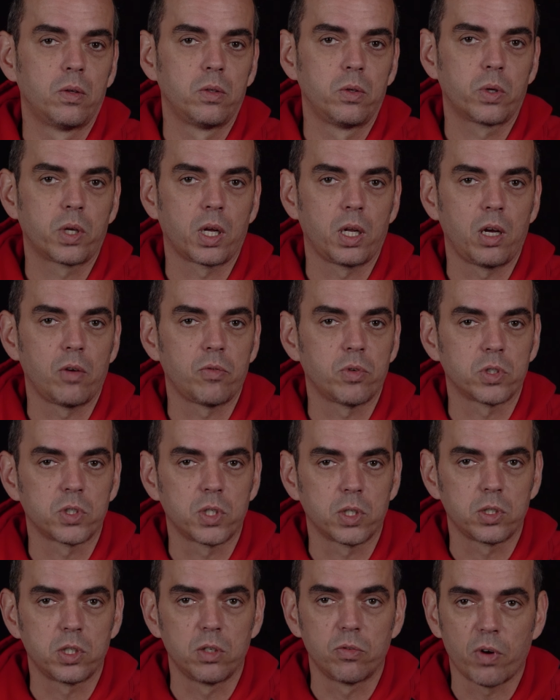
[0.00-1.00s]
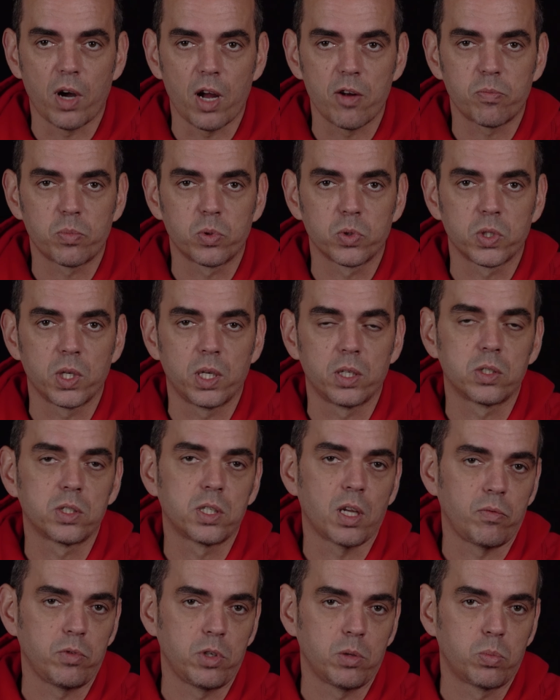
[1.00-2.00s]
You can have a sixty-five percent,
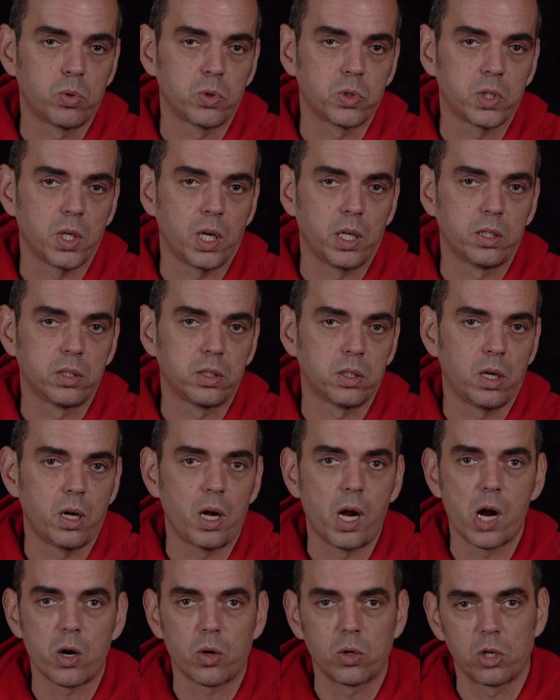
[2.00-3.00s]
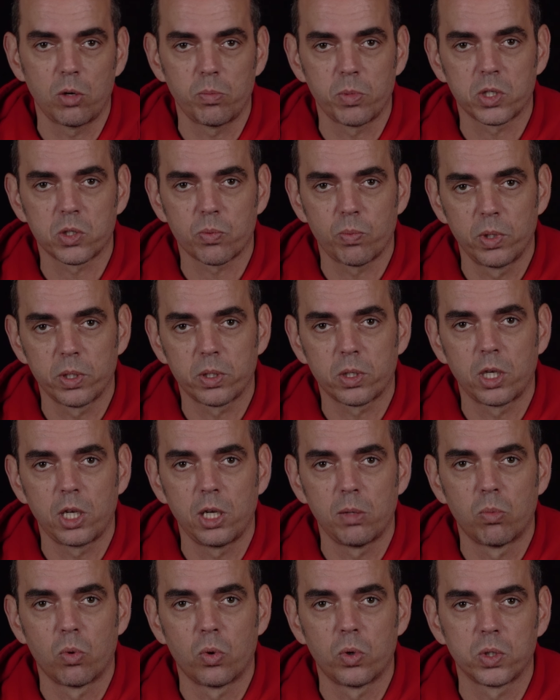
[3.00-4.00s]
seventy percent, ergonomic split
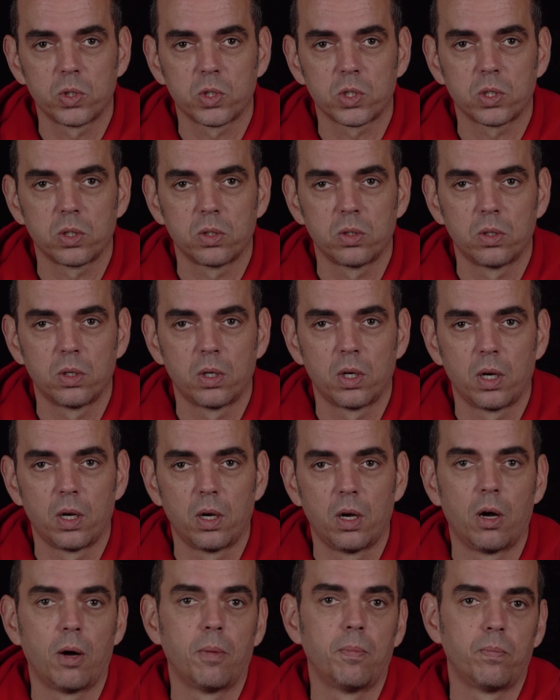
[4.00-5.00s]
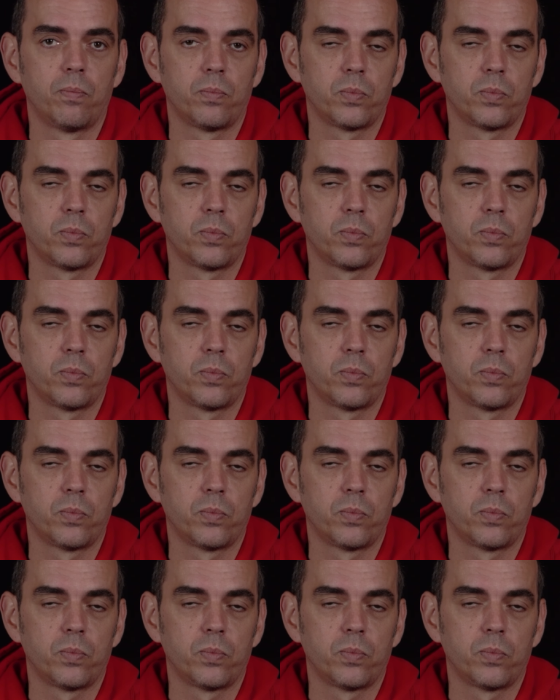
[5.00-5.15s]
keyboards. Um,